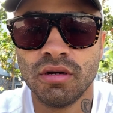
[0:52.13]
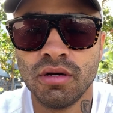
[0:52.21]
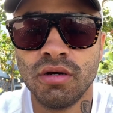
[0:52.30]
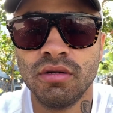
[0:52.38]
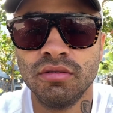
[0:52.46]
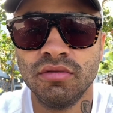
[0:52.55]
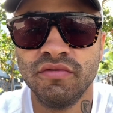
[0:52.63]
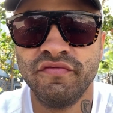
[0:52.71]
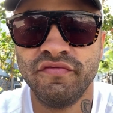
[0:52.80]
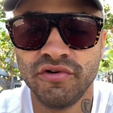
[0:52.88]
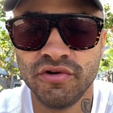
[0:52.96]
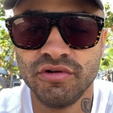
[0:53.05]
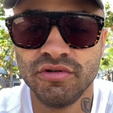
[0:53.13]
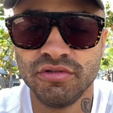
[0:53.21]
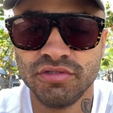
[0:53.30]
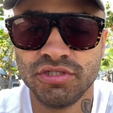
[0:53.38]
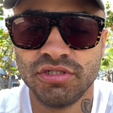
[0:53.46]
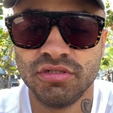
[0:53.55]
on the
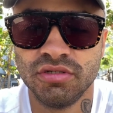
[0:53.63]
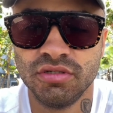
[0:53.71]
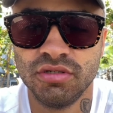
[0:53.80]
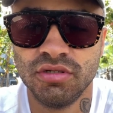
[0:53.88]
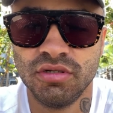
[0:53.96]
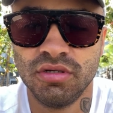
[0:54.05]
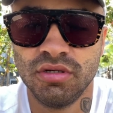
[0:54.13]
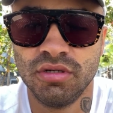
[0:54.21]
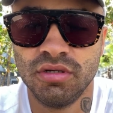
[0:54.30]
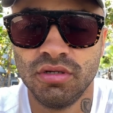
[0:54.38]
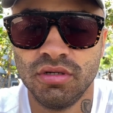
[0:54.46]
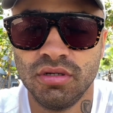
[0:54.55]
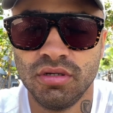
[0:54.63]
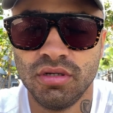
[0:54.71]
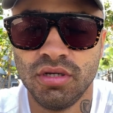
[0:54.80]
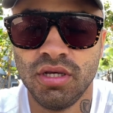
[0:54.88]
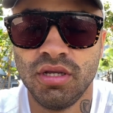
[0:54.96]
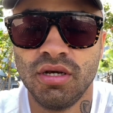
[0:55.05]
verge
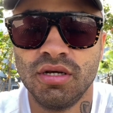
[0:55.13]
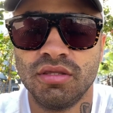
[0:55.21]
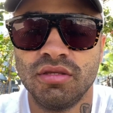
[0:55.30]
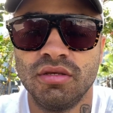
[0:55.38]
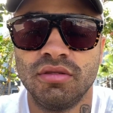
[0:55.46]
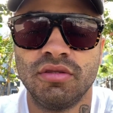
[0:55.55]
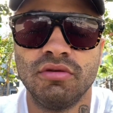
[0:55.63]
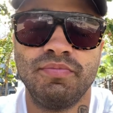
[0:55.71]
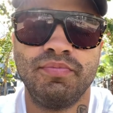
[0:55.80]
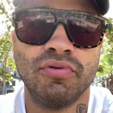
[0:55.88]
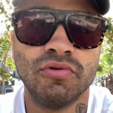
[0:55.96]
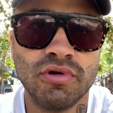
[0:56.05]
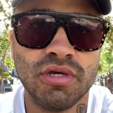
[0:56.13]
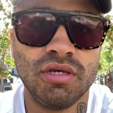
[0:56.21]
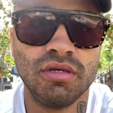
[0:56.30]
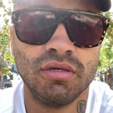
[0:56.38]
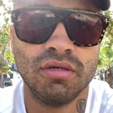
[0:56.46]
and at the point